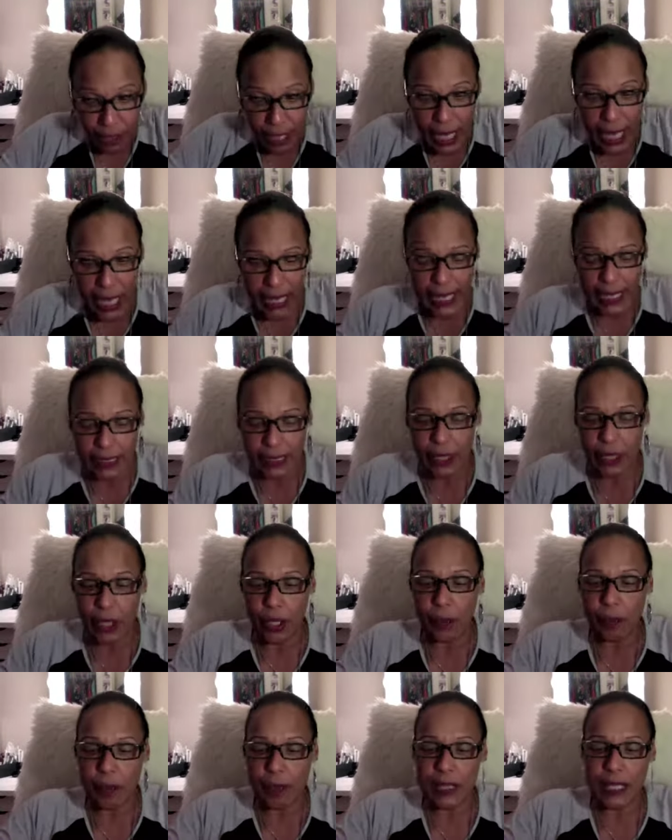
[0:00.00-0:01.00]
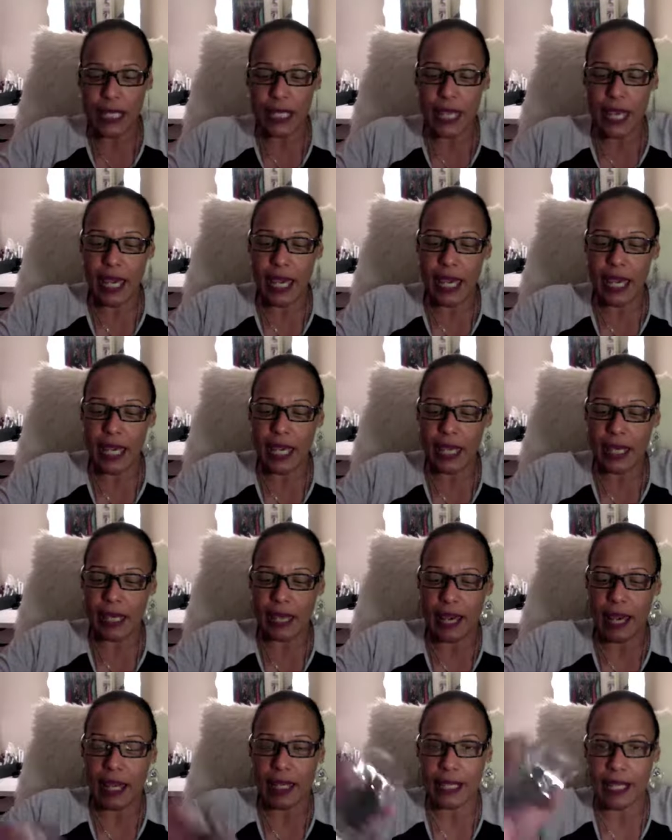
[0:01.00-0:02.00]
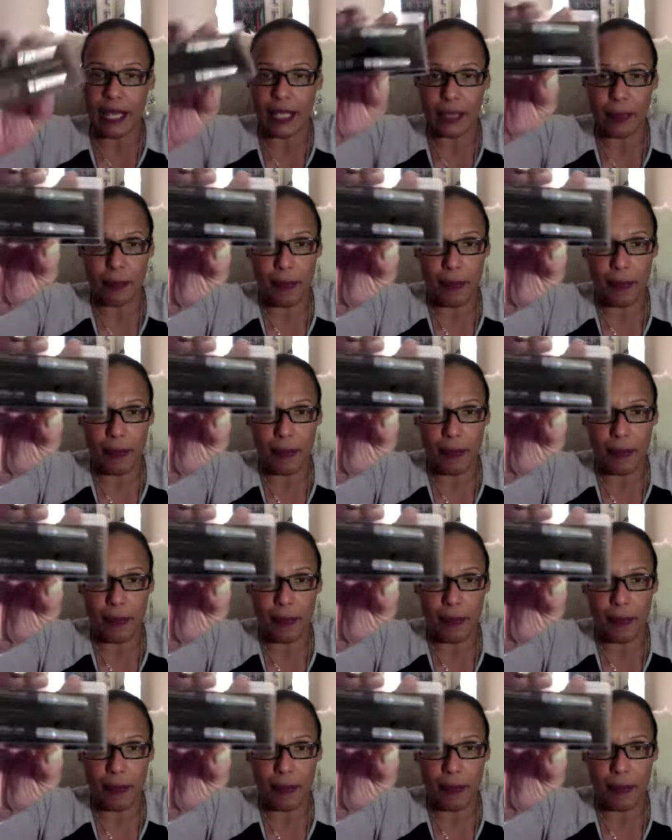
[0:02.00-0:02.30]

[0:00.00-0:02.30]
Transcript: I got the Urban Decay eyeliner